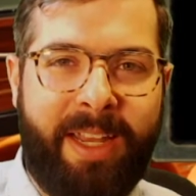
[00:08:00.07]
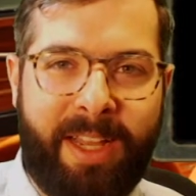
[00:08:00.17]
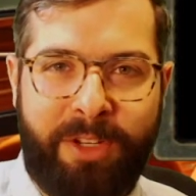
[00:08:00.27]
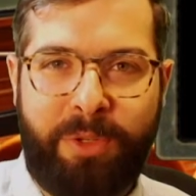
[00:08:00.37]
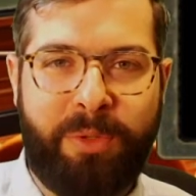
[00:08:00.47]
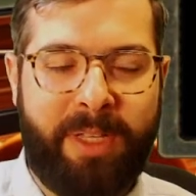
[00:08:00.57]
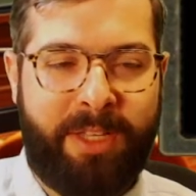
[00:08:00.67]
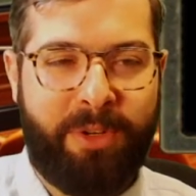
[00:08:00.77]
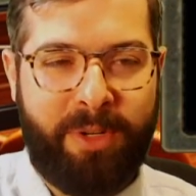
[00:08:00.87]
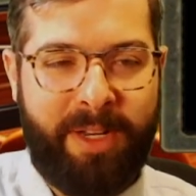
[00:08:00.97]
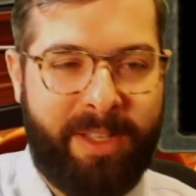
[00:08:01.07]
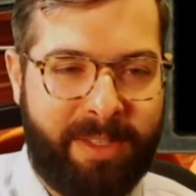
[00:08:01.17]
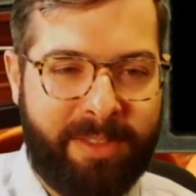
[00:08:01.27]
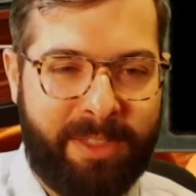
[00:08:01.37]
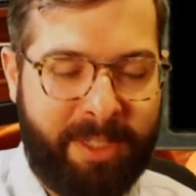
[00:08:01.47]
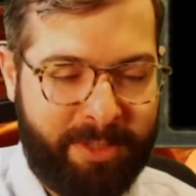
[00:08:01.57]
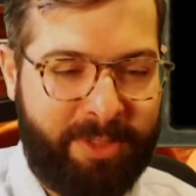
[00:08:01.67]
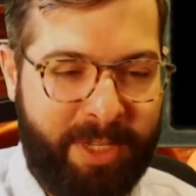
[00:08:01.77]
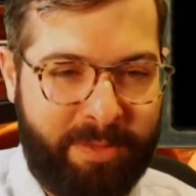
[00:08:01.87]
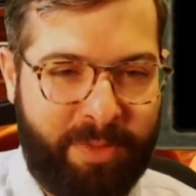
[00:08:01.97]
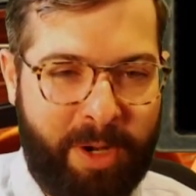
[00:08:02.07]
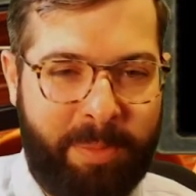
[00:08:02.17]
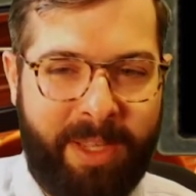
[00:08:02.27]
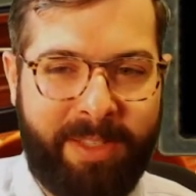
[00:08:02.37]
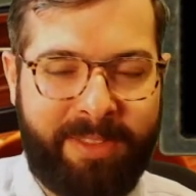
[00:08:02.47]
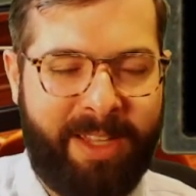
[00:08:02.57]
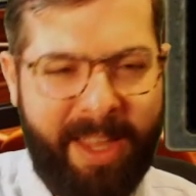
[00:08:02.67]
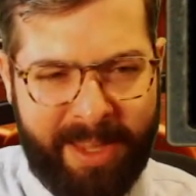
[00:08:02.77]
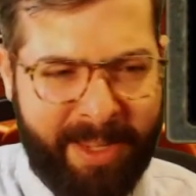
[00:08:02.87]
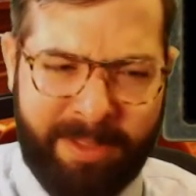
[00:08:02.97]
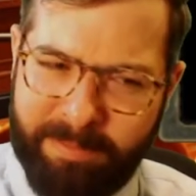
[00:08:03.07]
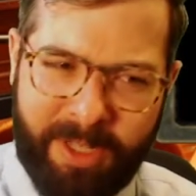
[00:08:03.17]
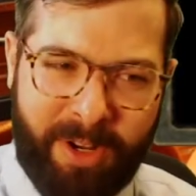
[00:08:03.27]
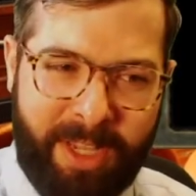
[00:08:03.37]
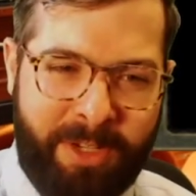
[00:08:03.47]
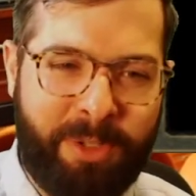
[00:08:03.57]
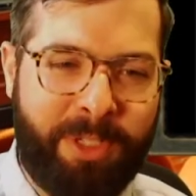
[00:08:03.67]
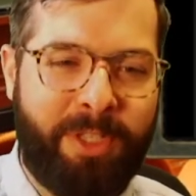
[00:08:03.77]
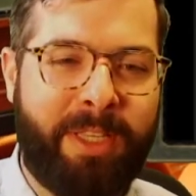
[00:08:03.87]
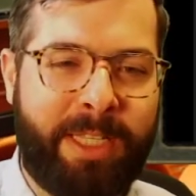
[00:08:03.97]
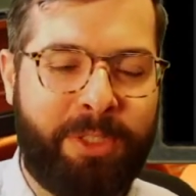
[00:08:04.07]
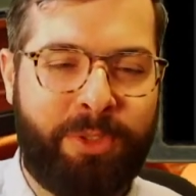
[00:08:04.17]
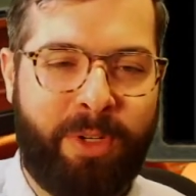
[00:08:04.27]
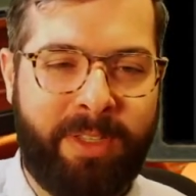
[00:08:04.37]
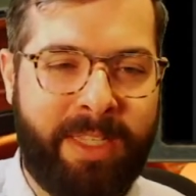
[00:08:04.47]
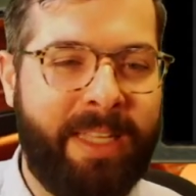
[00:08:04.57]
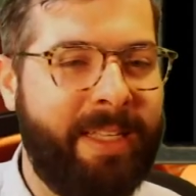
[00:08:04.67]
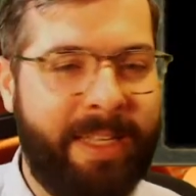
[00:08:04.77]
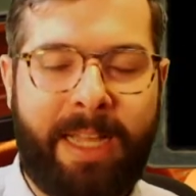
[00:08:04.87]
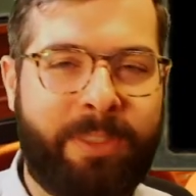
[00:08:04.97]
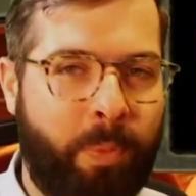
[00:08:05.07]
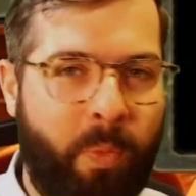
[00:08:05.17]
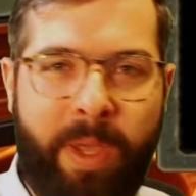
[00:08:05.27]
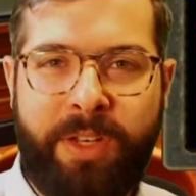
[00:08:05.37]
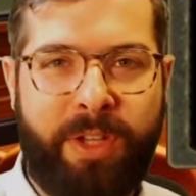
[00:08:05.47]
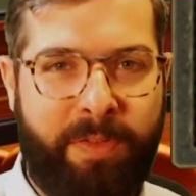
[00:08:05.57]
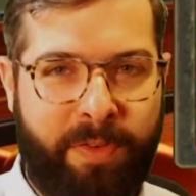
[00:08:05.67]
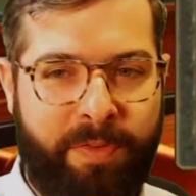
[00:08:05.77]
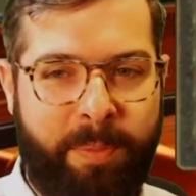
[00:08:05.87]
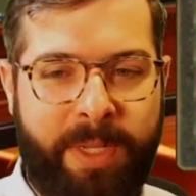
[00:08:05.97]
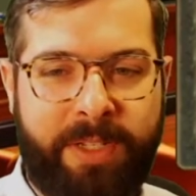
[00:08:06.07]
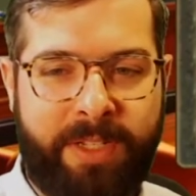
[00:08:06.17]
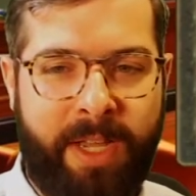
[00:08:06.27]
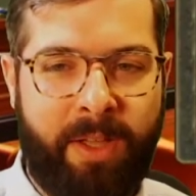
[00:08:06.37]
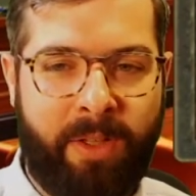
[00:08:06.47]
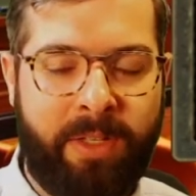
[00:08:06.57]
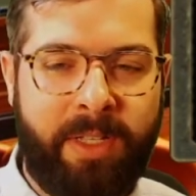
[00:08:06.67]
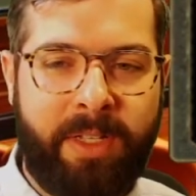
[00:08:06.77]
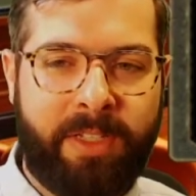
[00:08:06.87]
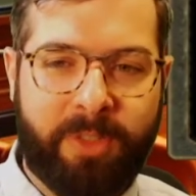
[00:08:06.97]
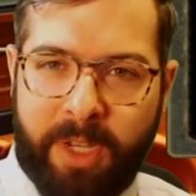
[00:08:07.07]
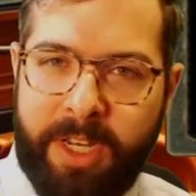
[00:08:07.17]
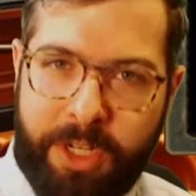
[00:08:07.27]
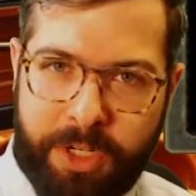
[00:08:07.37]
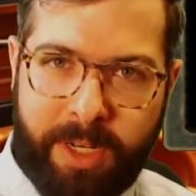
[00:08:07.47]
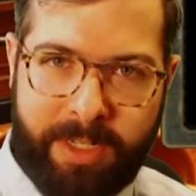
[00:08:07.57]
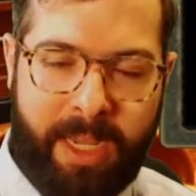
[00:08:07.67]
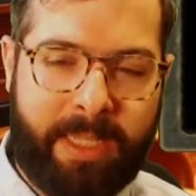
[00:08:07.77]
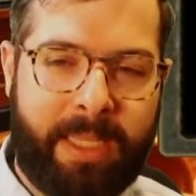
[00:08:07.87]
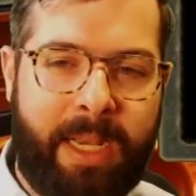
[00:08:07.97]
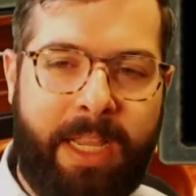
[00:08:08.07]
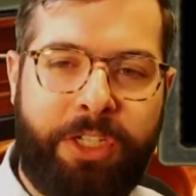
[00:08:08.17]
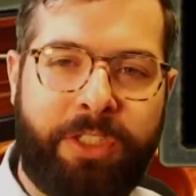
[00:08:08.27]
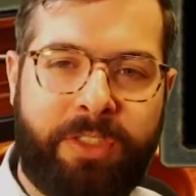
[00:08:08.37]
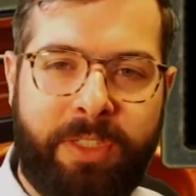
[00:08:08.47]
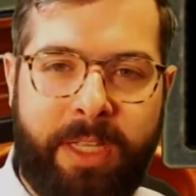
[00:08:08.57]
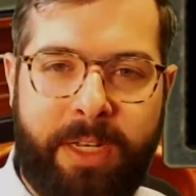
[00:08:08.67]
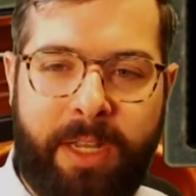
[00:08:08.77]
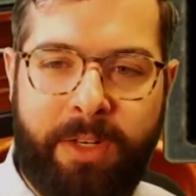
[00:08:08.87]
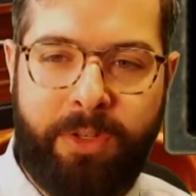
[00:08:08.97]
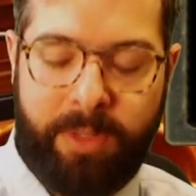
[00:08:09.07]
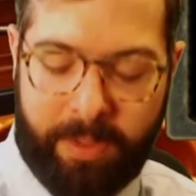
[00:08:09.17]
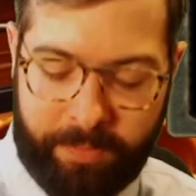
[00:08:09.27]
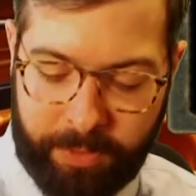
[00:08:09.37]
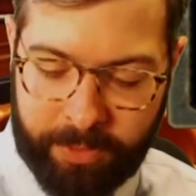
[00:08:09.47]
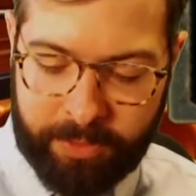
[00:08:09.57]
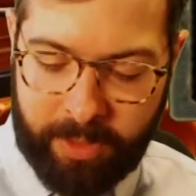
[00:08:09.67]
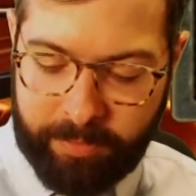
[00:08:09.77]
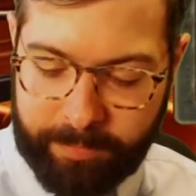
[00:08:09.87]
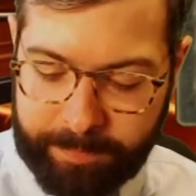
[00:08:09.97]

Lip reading: on you like you're in a seat in front of me and say, hey, how you doing? You look like you're struggling. That's way tougher for me to tell. So I need you to take that agency and do that for yourself.